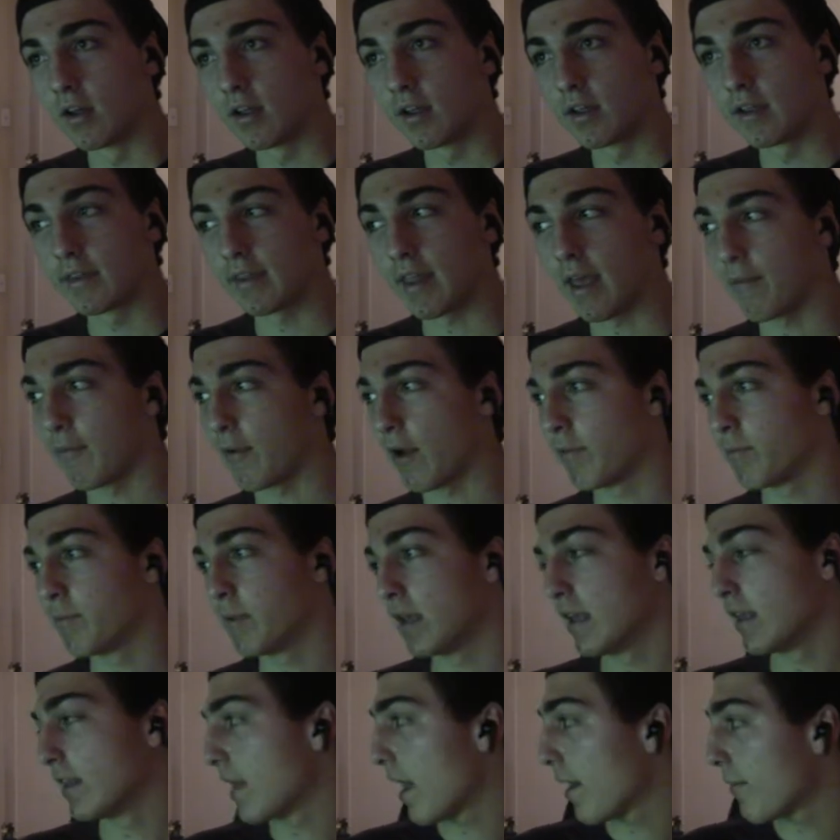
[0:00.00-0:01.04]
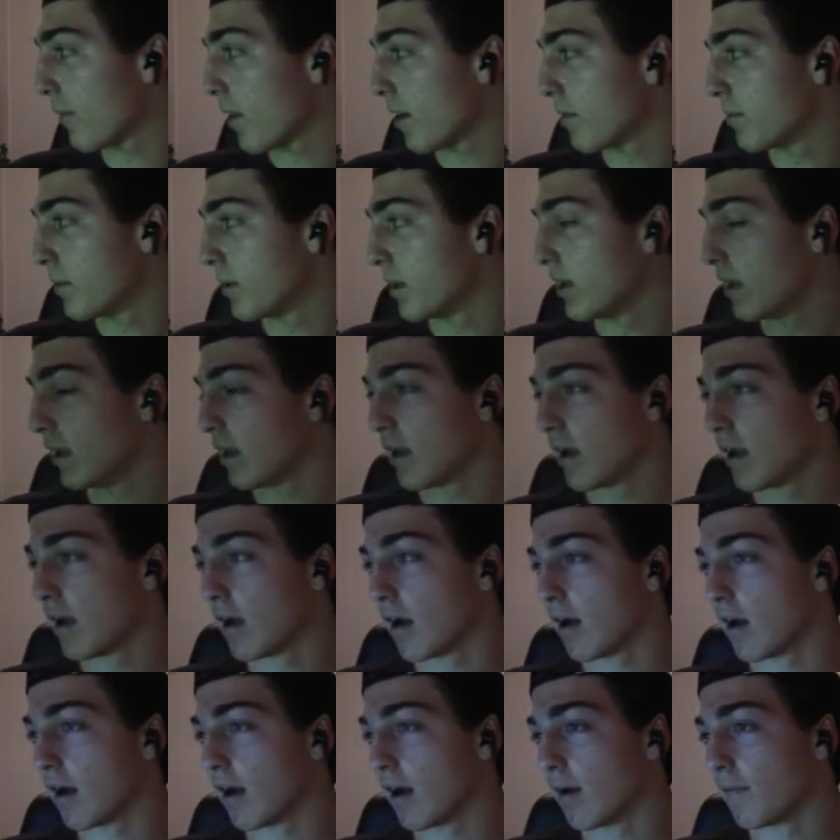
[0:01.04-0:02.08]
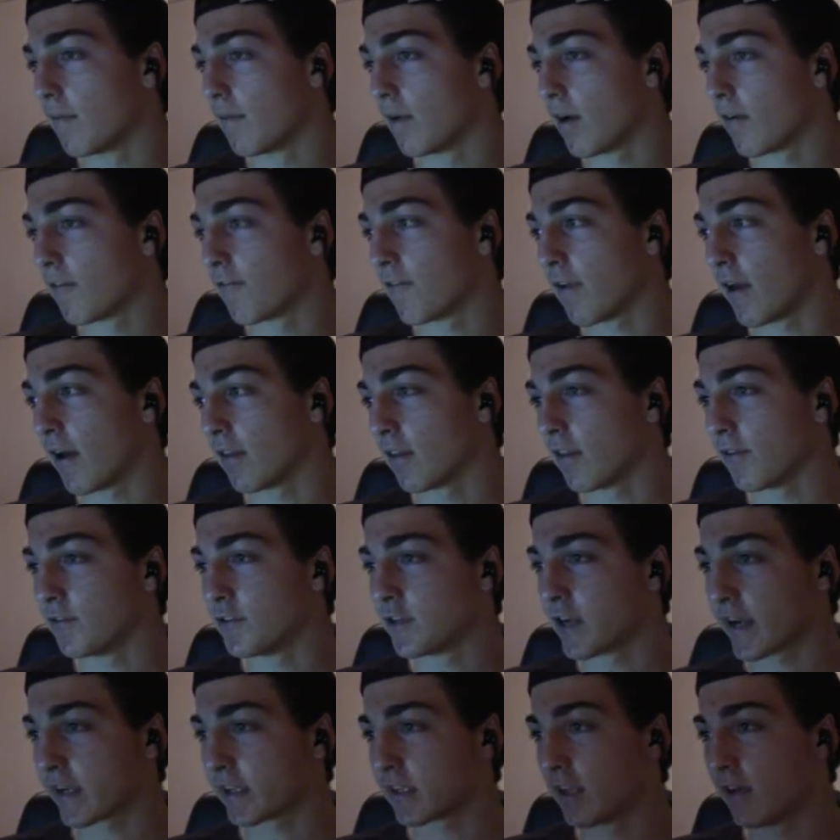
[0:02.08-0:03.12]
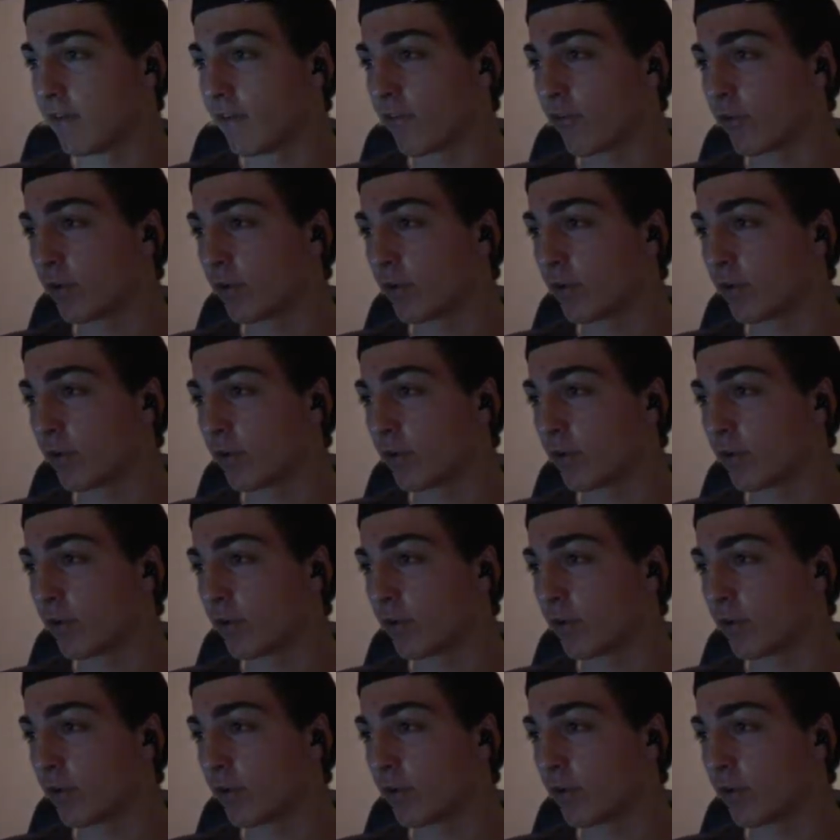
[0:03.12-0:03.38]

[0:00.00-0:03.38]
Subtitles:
That might be a failed objective if we